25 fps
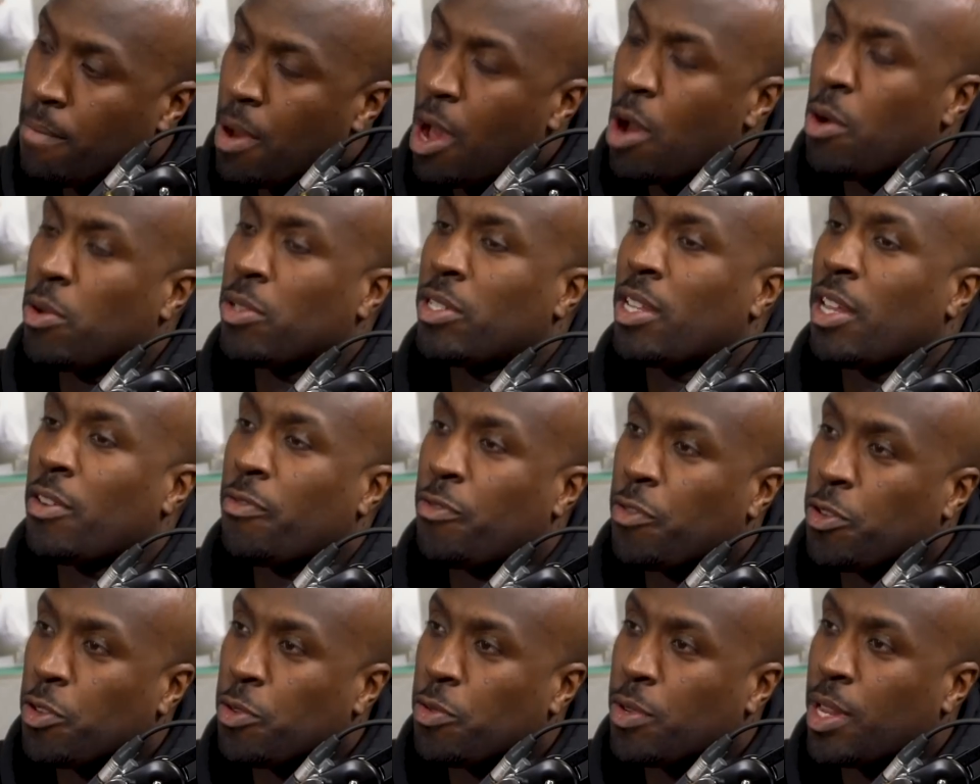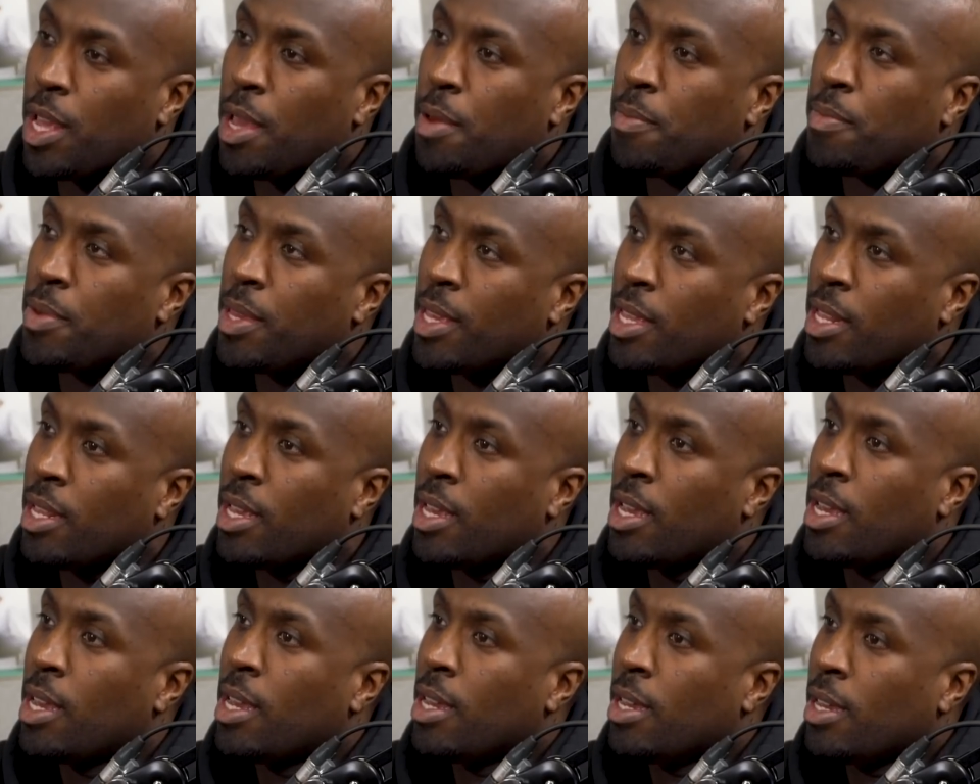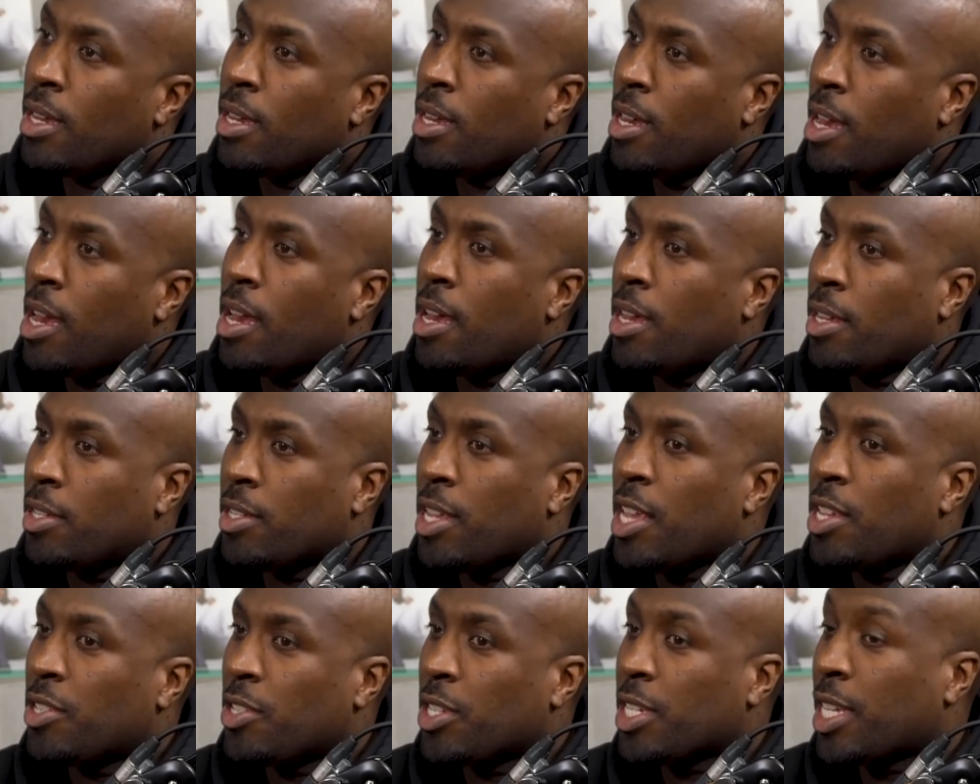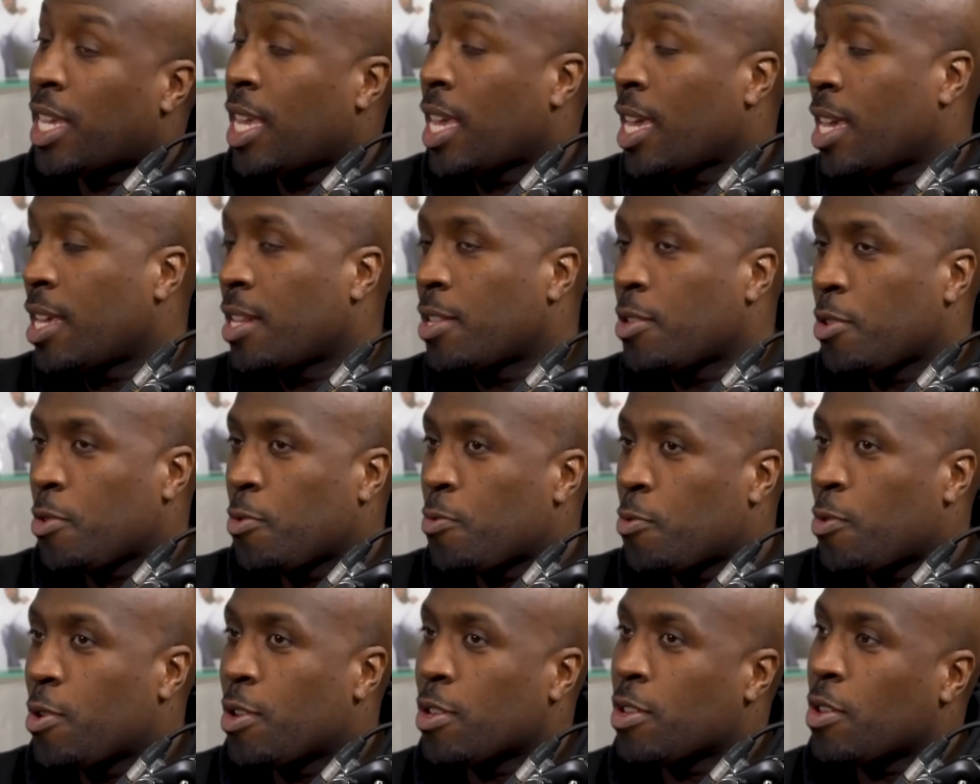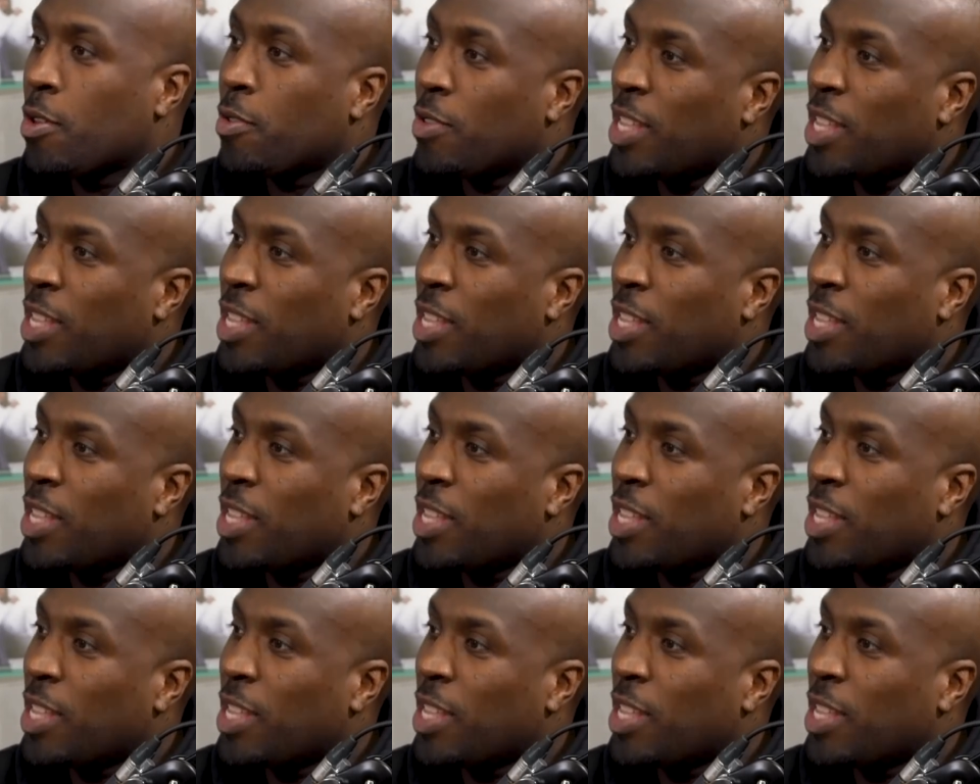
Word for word: Yeah. How was that for you then? I mean, as, a kid, you want yeah.